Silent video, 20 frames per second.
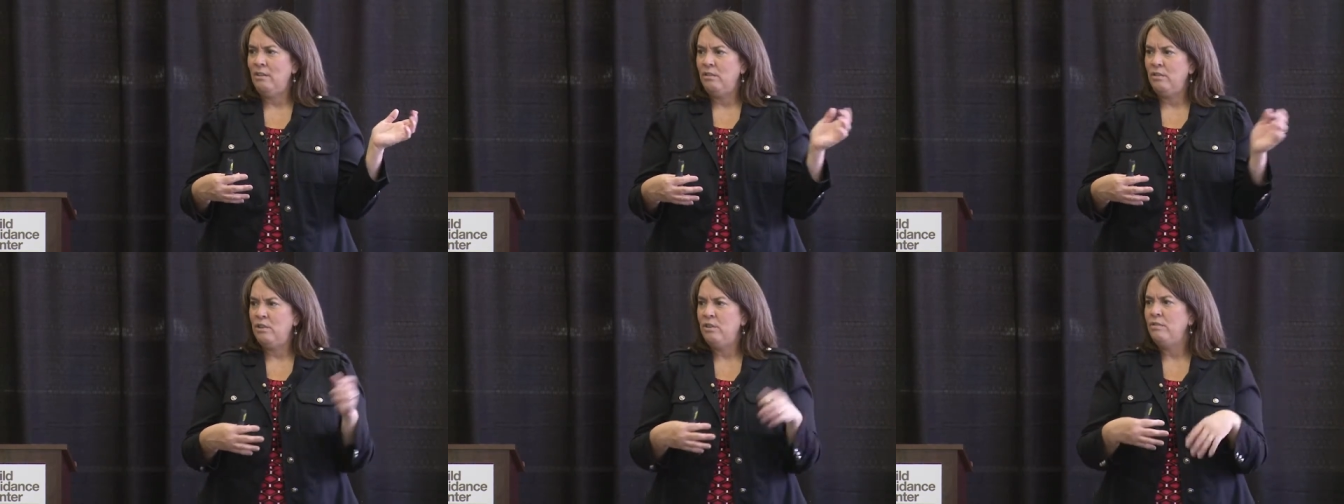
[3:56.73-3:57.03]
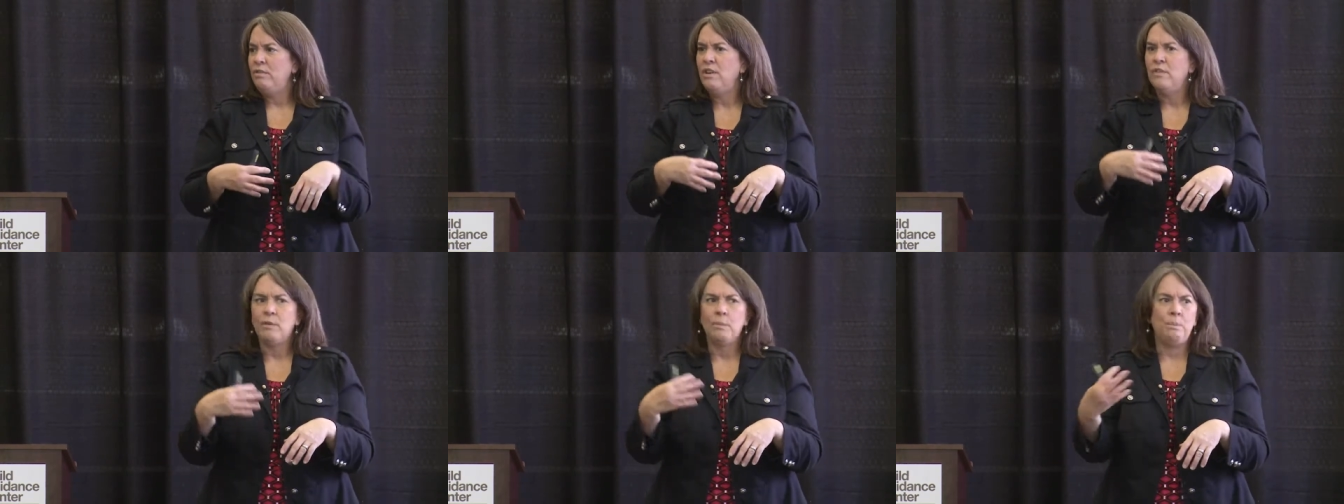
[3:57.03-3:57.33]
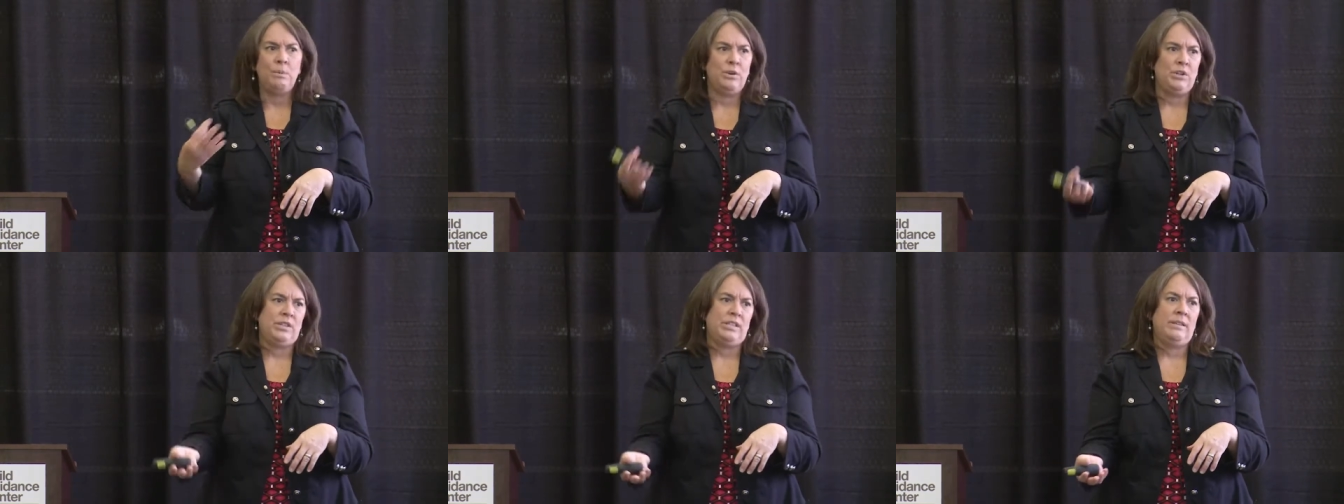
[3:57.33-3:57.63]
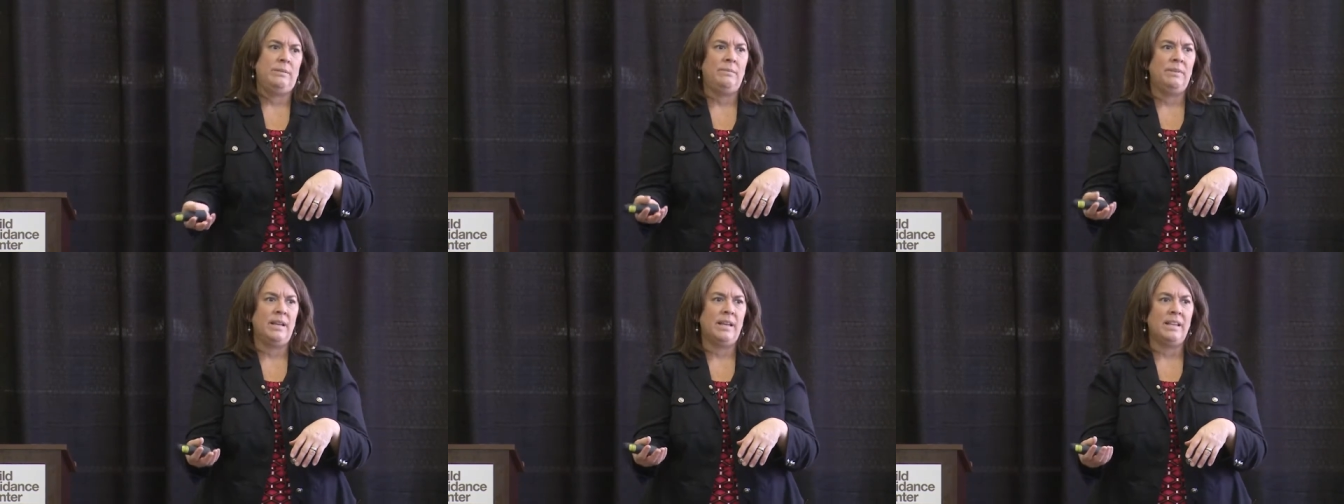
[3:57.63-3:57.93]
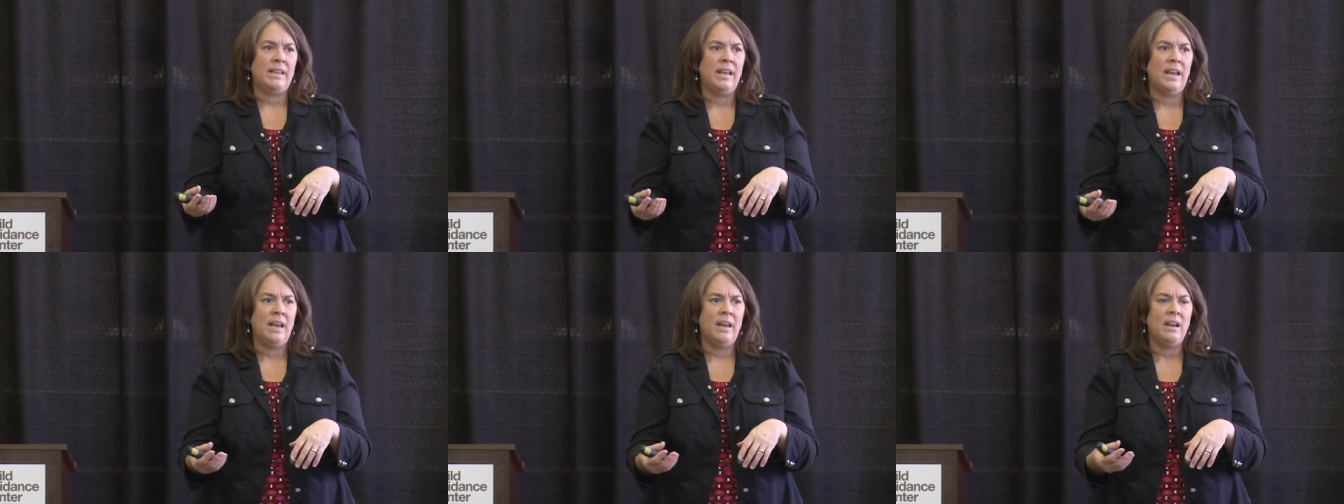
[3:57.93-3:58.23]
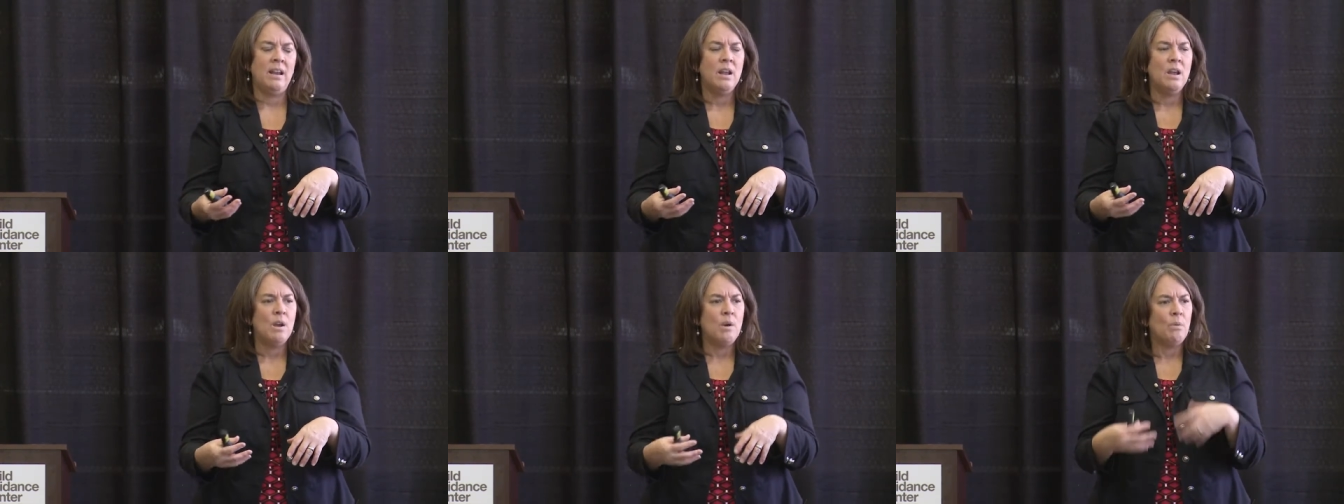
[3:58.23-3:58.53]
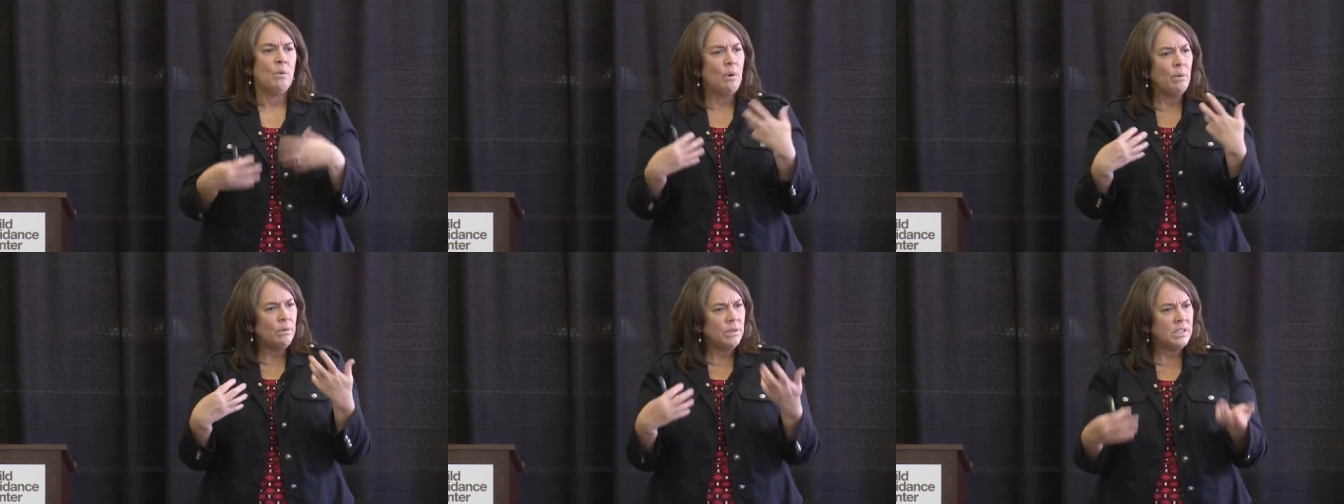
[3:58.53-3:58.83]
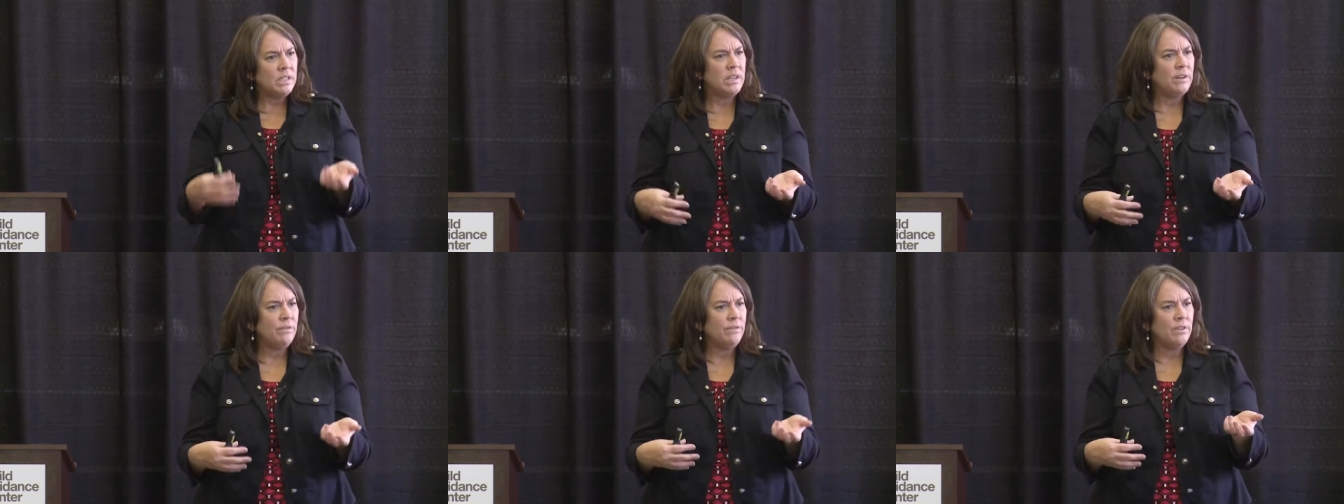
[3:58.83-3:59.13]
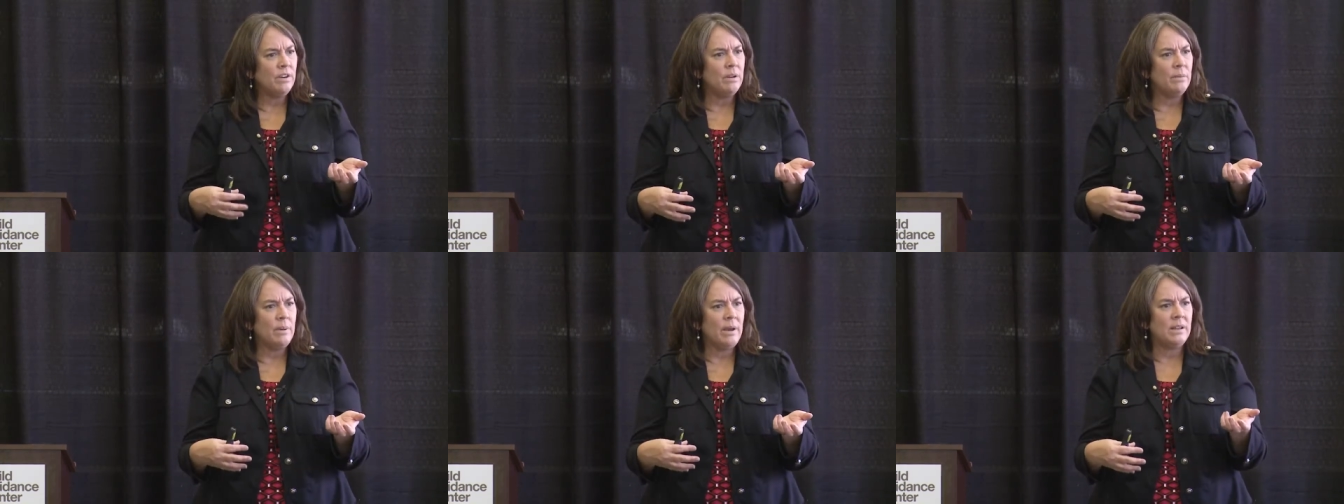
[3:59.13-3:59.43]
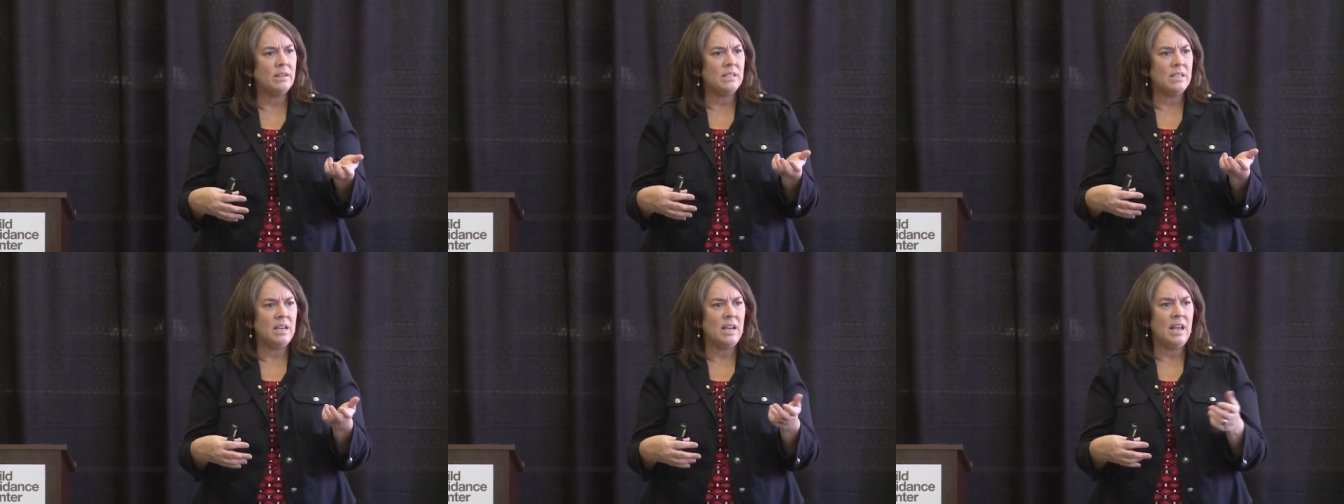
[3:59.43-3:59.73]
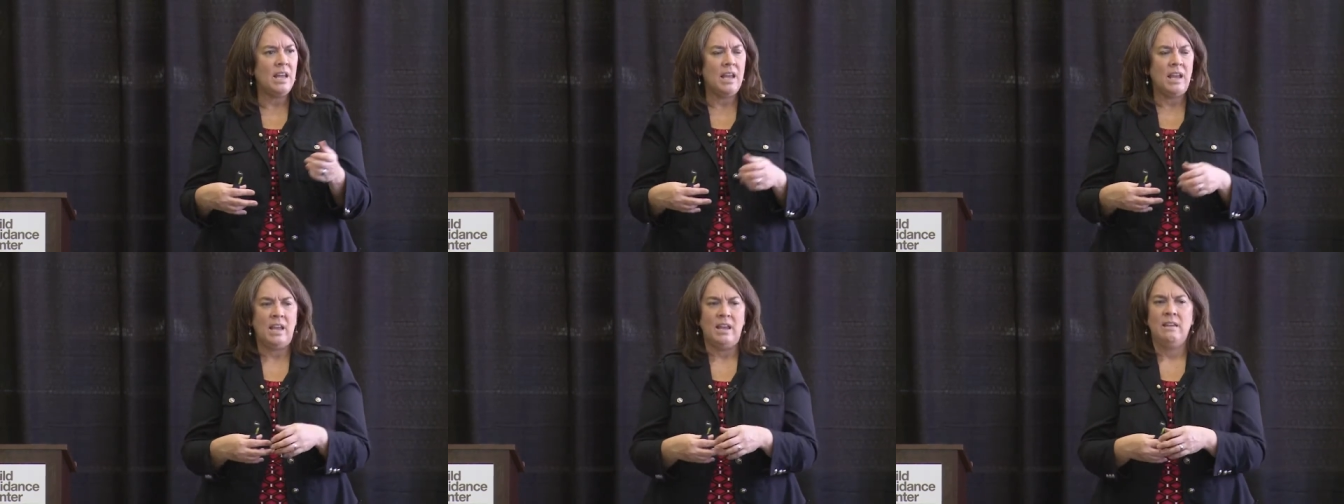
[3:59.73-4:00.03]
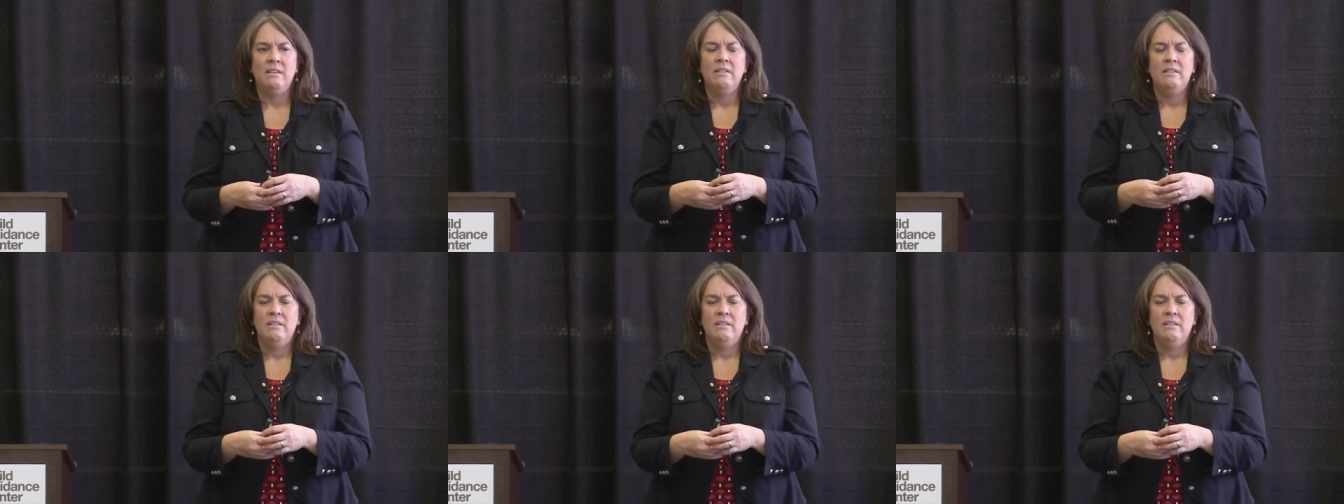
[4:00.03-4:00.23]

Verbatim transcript: or you've never pushed them like that. What was different about today?